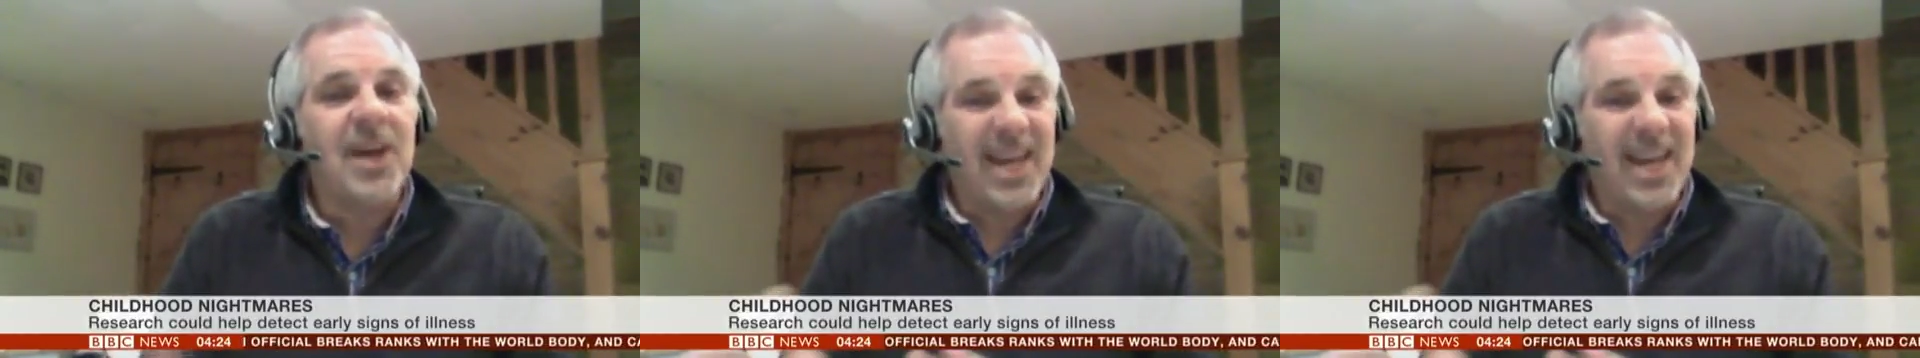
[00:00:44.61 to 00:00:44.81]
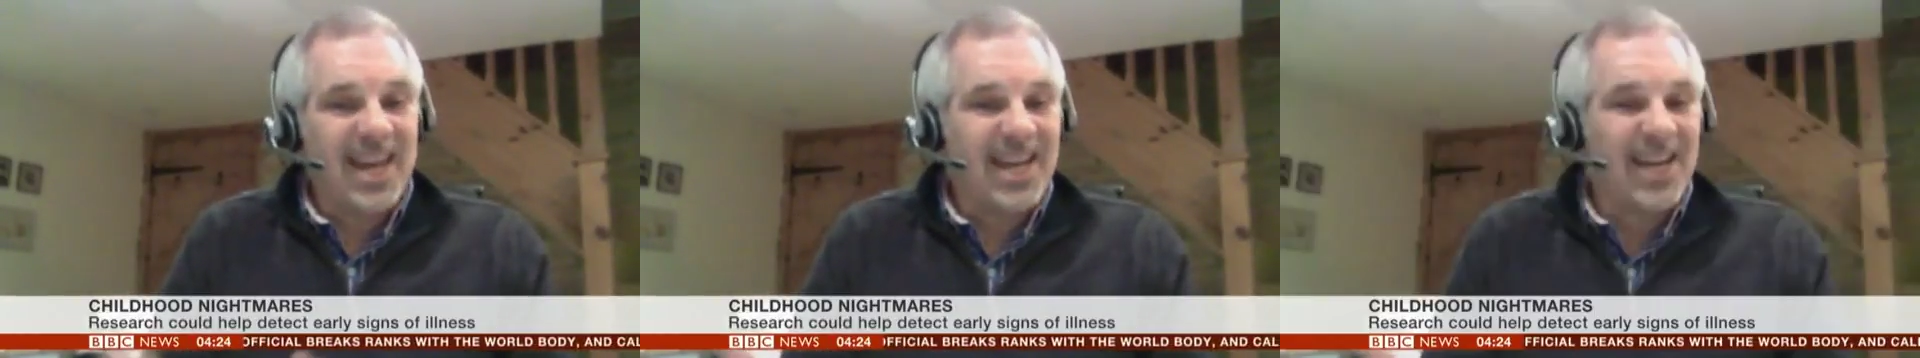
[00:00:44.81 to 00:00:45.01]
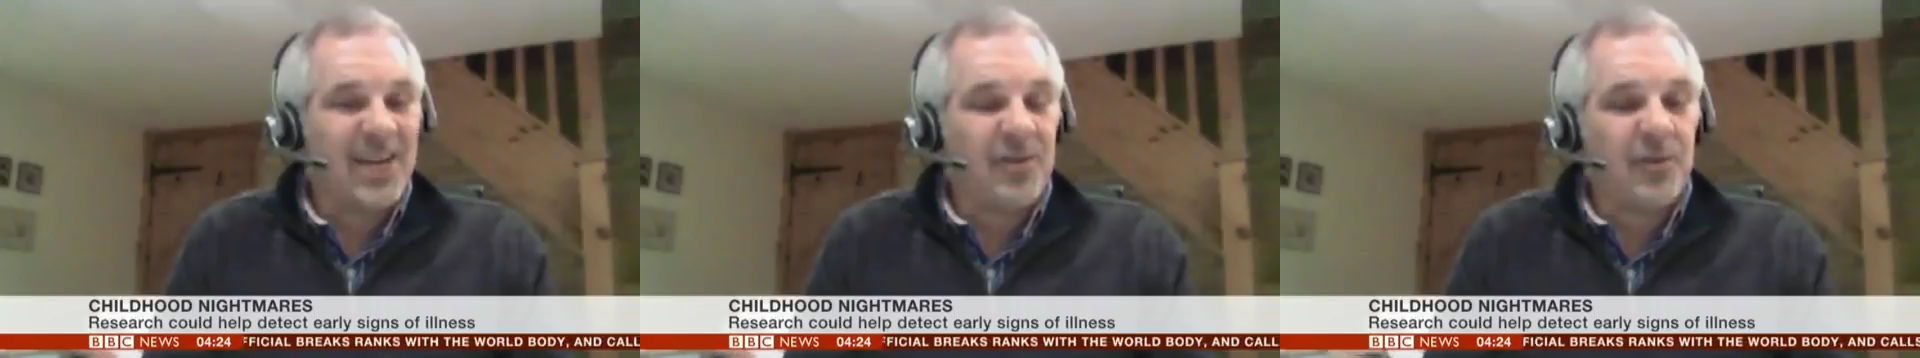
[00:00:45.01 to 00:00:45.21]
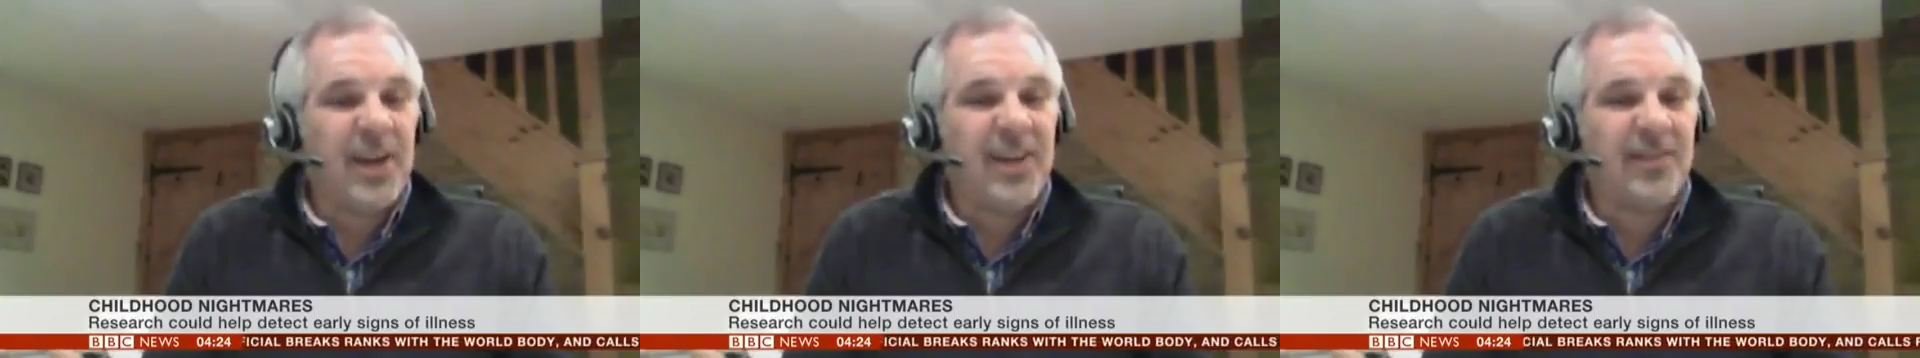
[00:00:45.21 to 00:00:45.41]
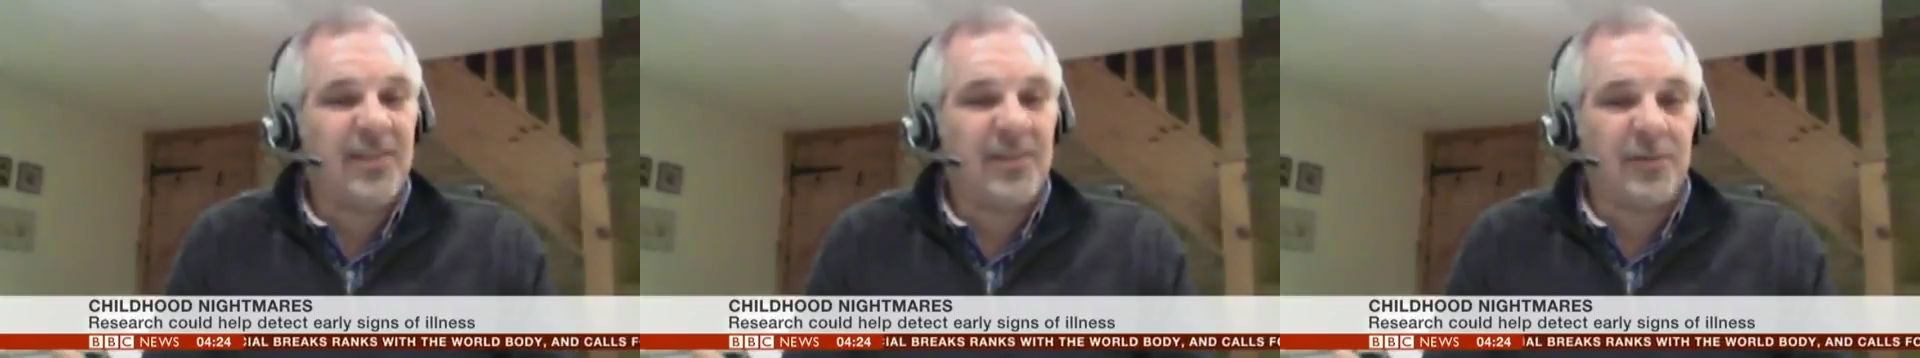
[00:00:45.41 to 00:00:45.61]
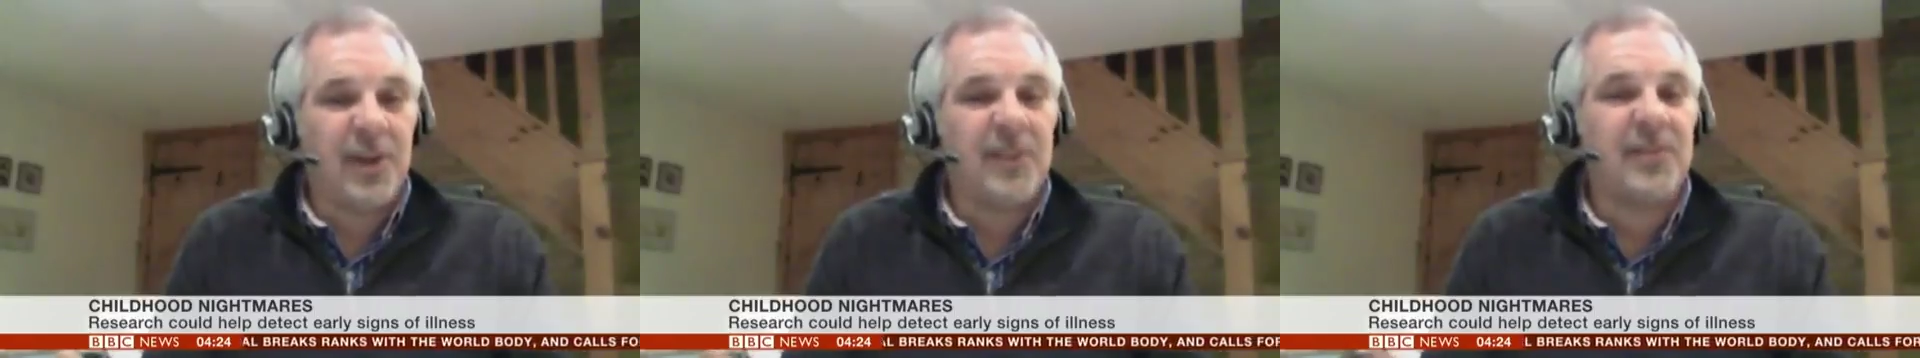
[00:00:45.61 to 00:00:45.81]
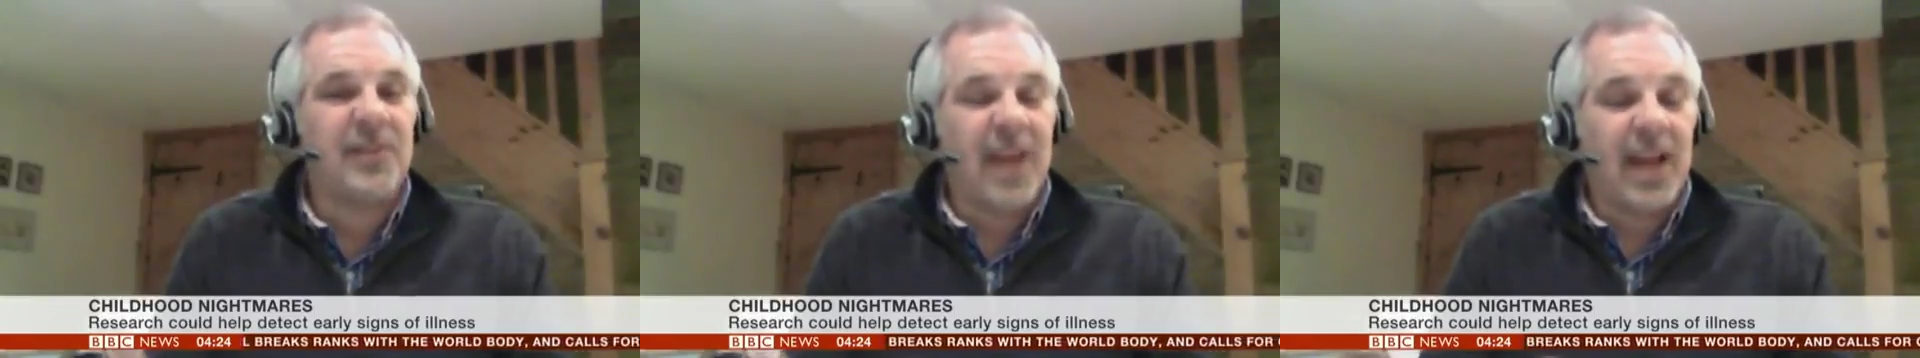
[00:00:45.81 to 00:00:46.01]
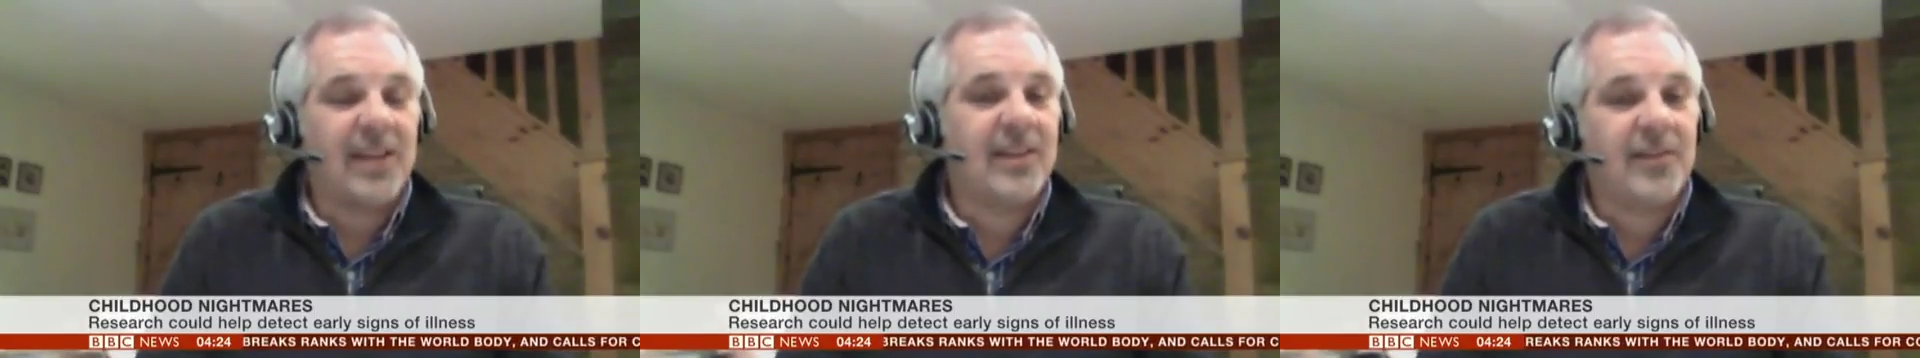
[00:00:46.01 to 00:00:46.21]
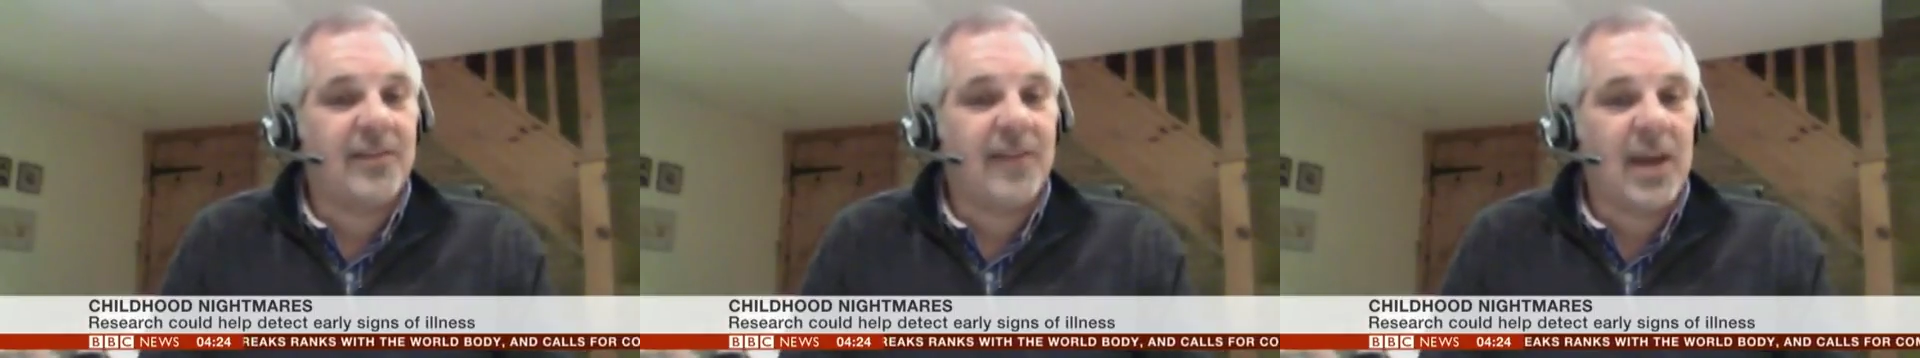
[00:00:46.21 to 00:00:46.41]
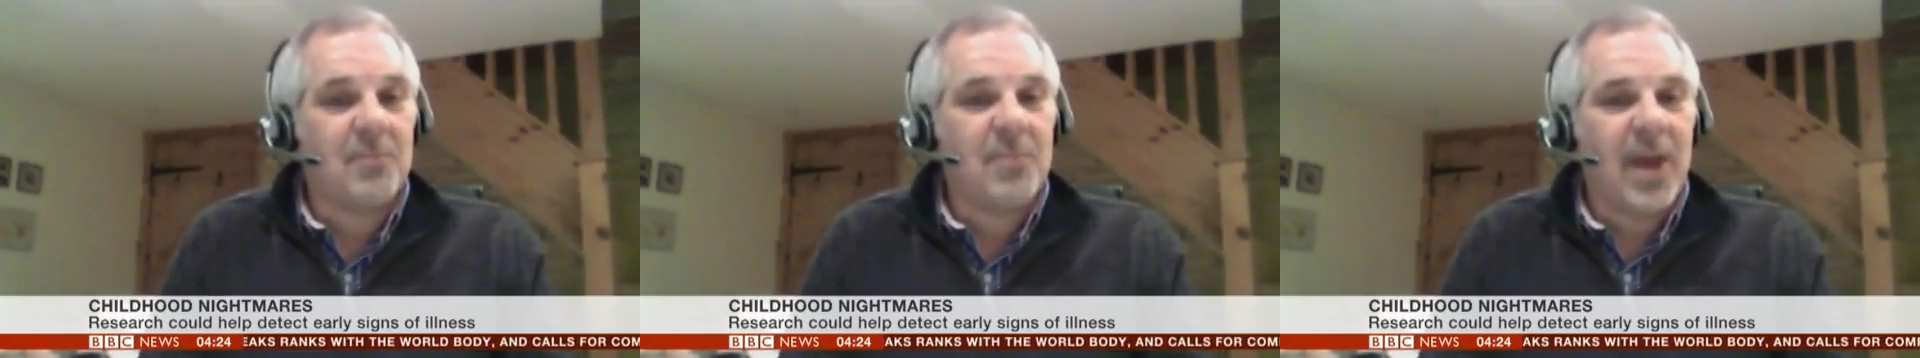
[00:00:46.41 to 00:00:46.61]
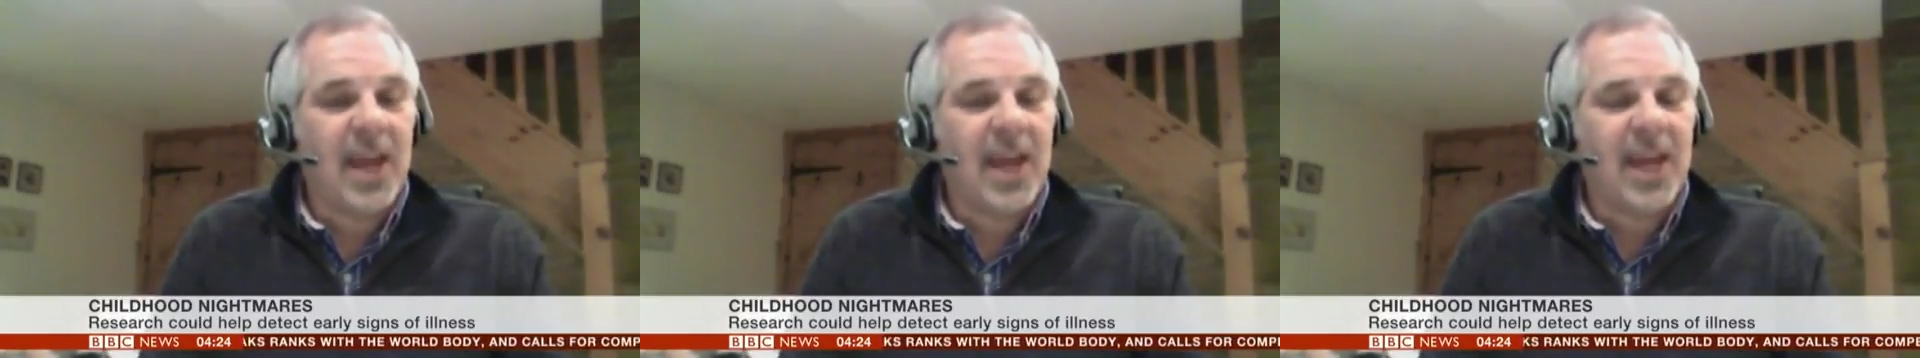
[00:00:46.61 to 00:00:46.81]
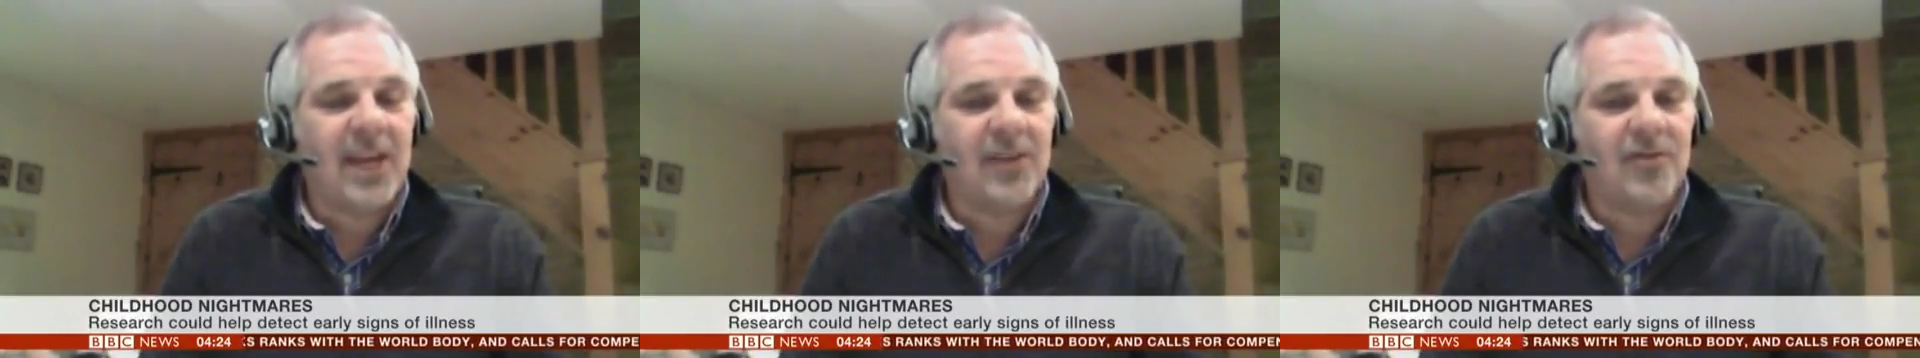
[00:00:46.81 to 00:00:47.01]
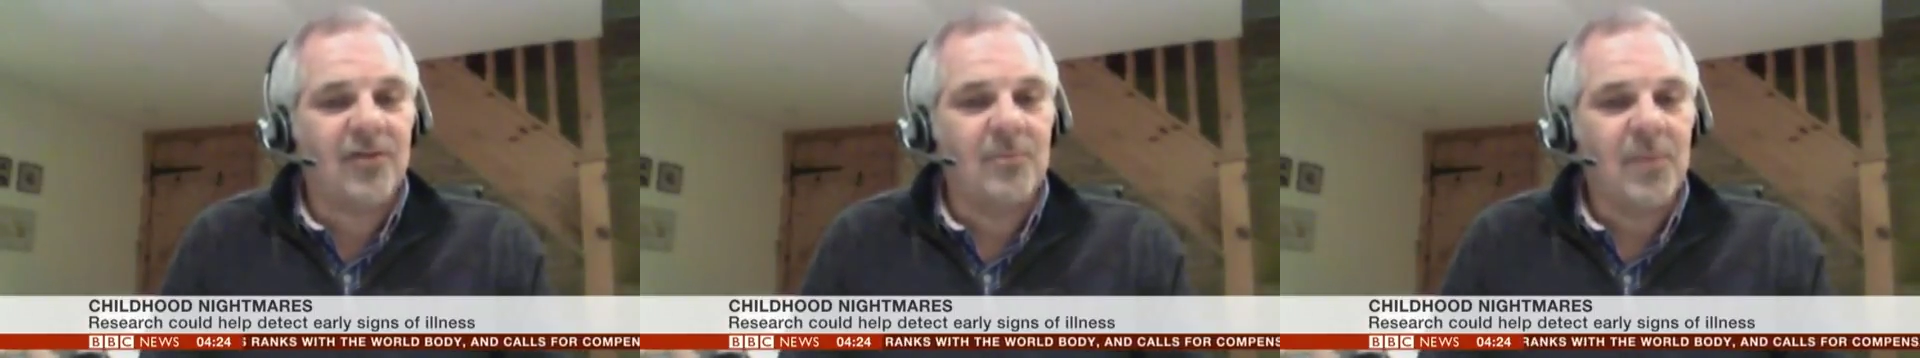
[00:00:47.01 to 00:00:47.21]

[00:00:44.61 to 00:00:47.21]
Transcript: increased risk at the same age.